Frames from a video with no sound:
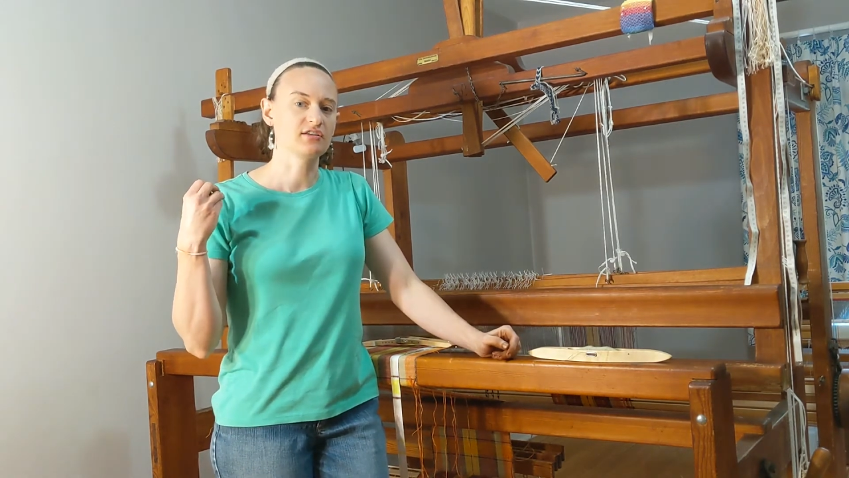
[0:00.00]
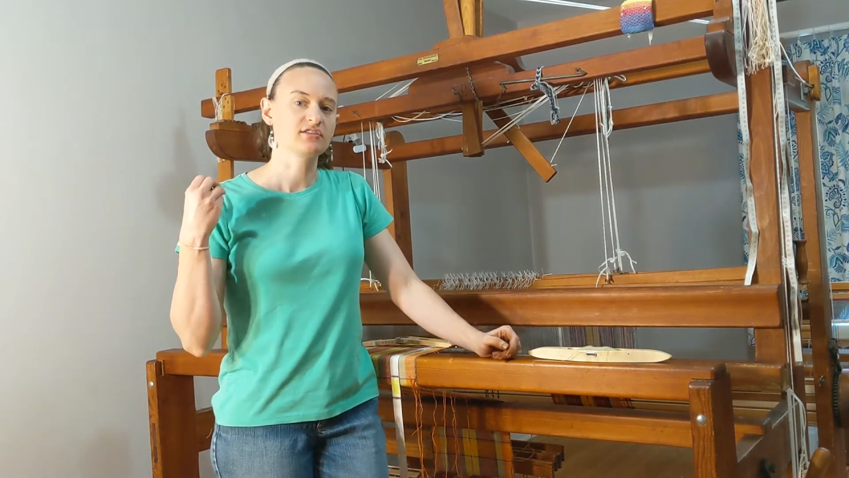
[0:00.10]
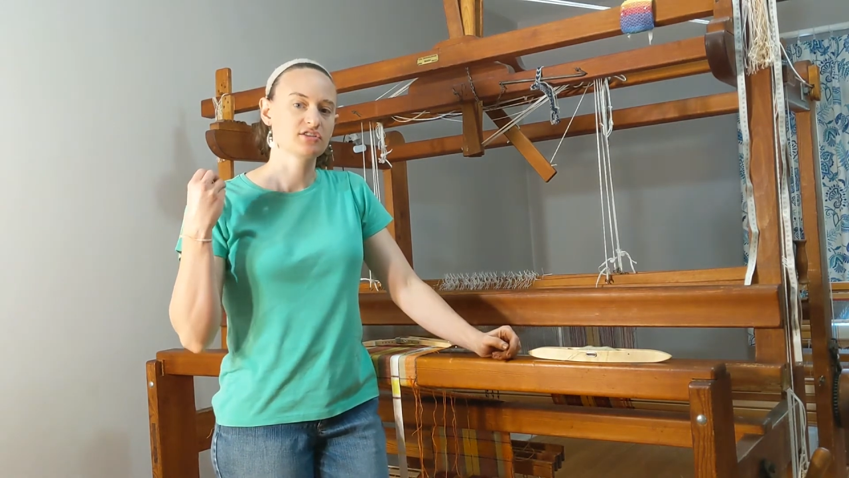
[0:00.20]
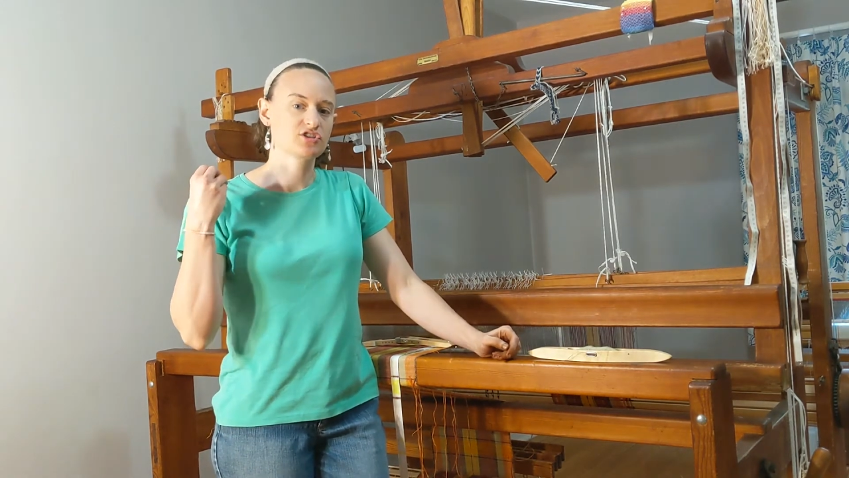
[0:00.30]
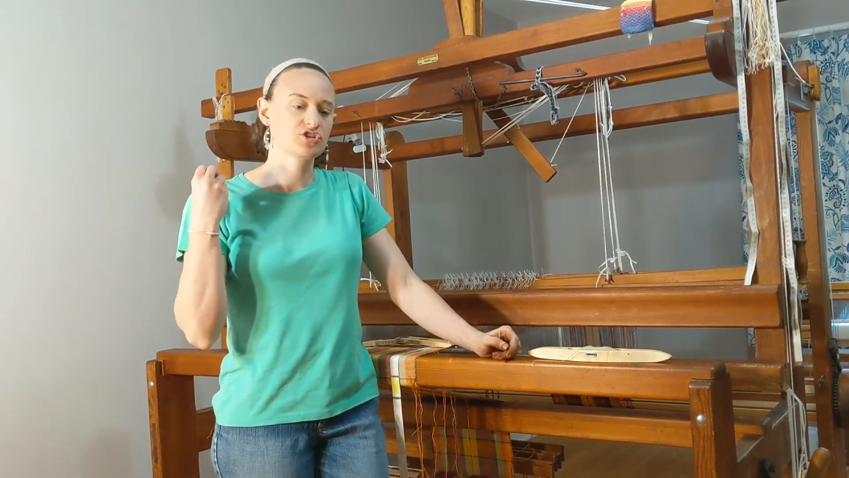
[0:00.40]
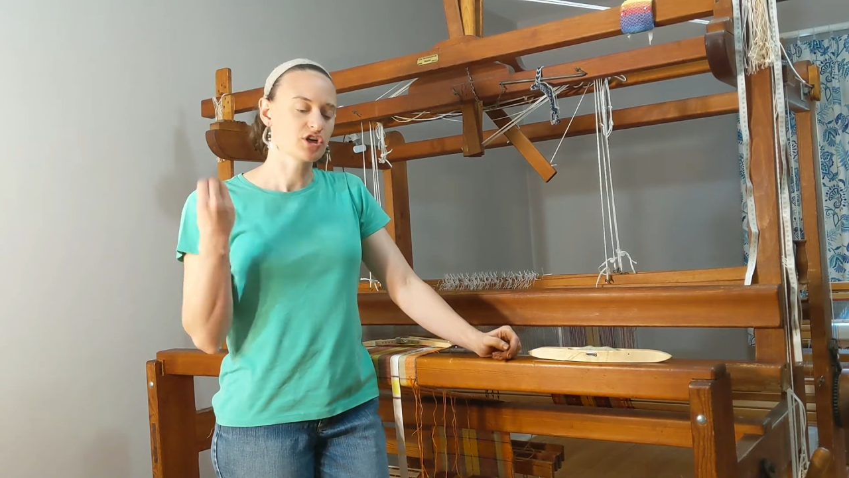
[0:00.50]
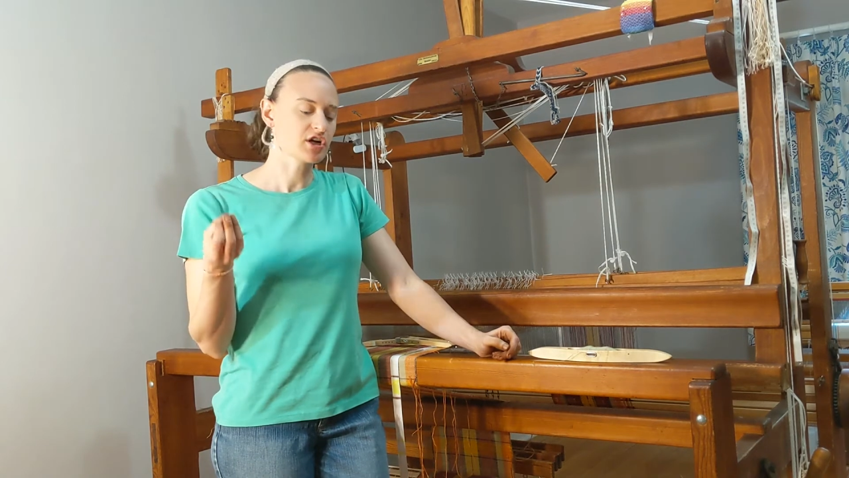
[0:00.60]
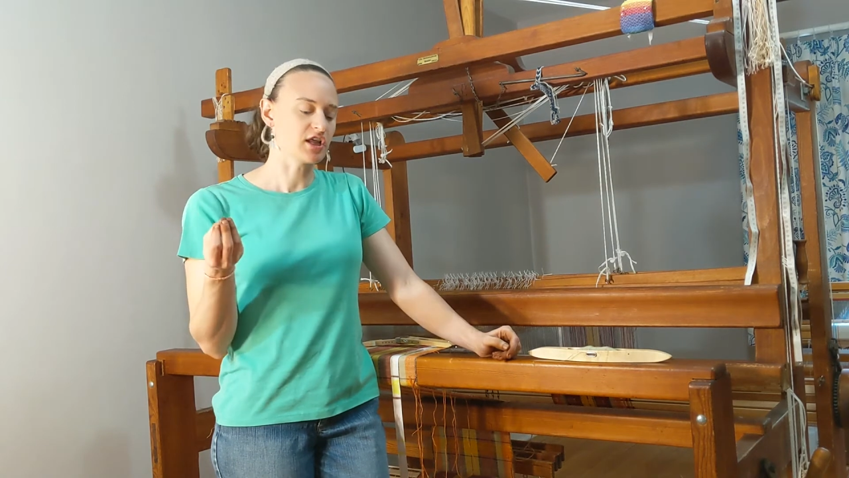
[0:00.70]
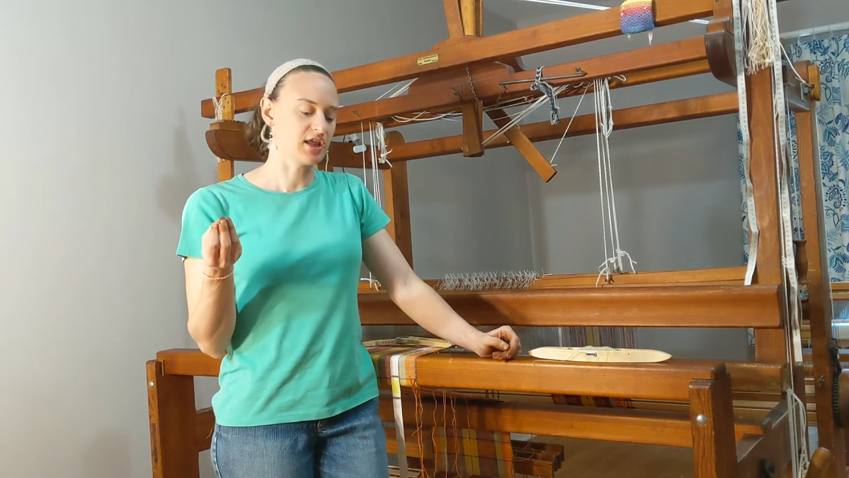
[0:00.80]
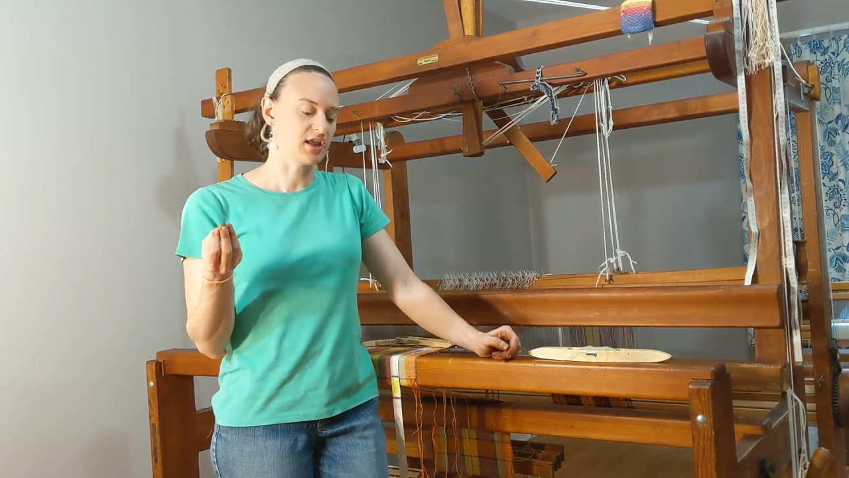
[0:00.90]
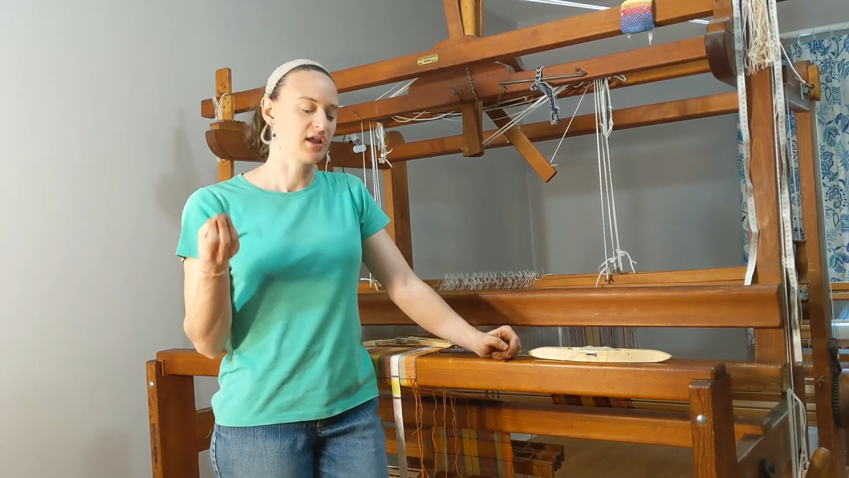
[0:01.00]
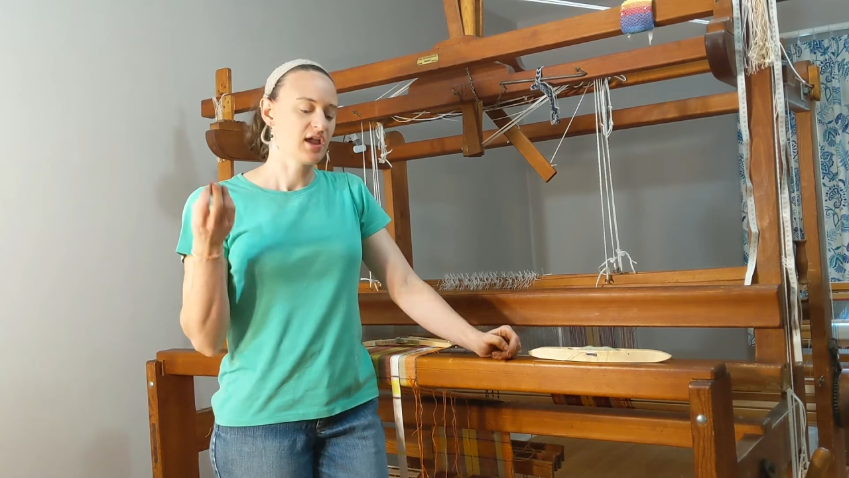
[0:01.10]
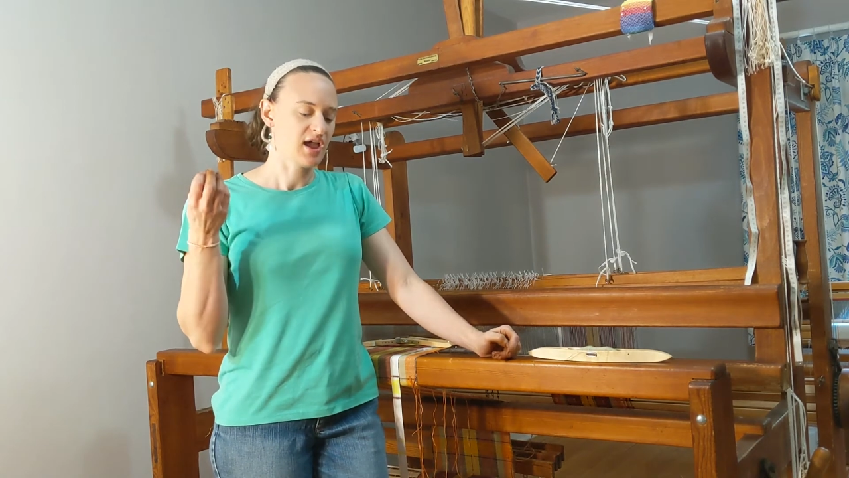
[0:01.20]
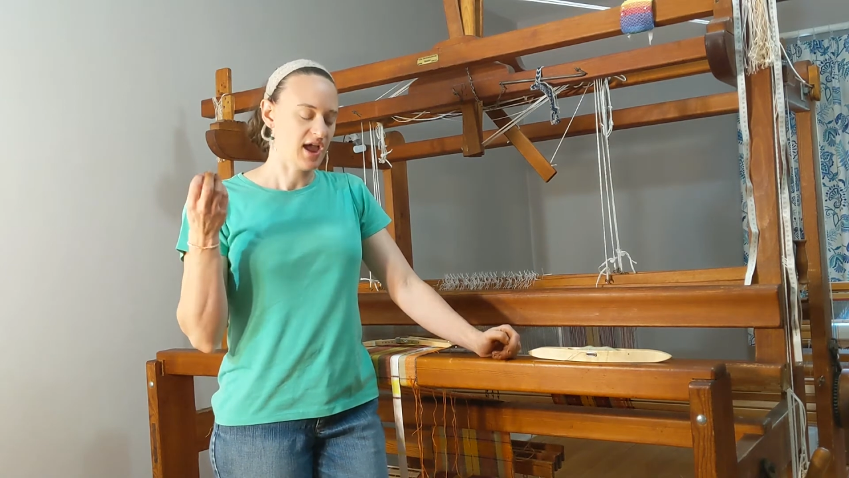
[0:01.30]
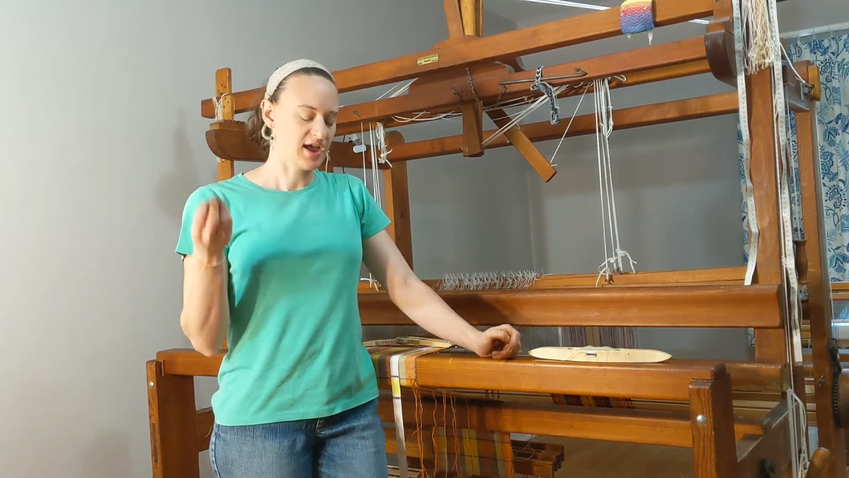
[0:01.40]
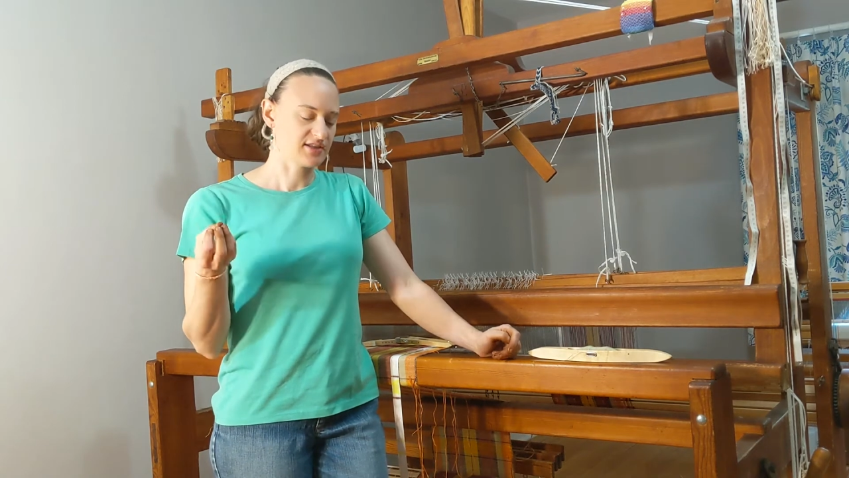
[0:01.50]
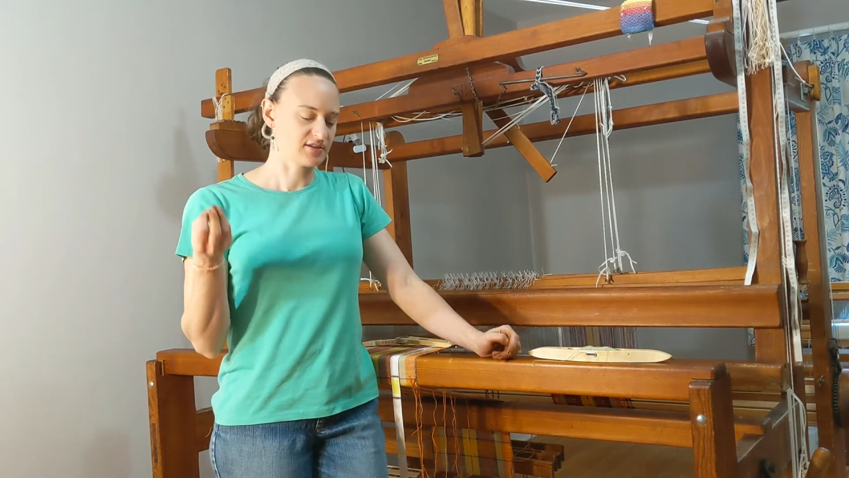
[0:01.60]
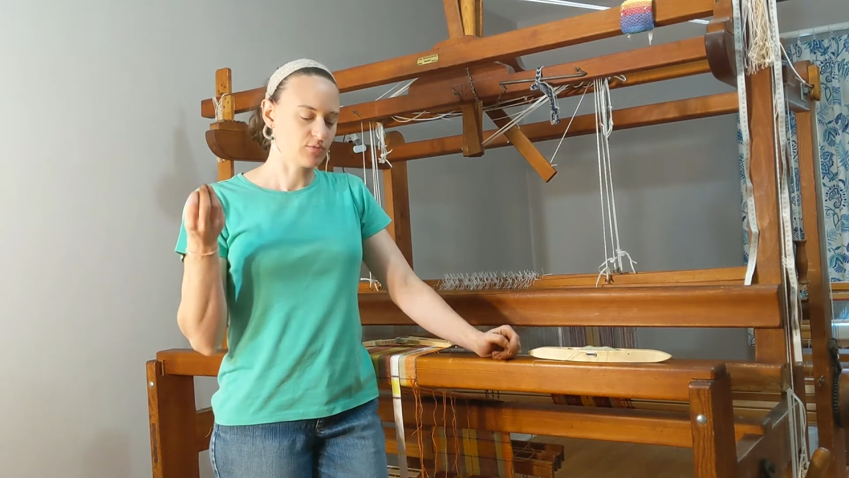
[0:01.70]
sturdy as